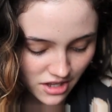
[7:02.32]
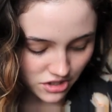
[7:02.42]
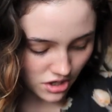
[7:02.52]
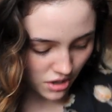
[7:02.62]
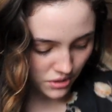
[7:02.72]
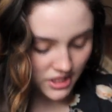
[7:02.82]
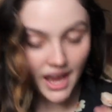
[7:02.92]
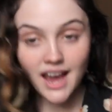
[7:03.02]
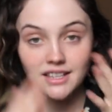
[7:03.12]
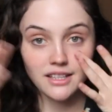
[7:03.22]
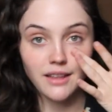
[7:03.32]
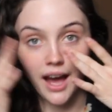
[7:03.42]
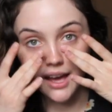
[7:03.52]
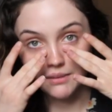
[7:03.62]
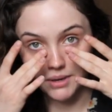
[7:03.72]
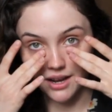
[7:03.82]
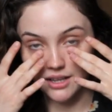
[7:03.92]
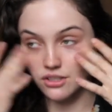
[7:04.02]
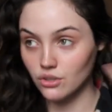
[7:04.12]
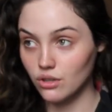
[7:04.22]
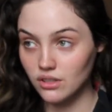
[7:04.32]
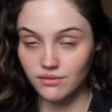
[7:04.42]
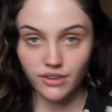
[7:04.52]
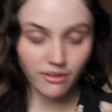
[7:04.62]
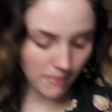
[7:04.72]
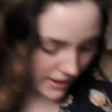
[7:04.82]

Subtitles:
So say I did that and my eyes are totally free of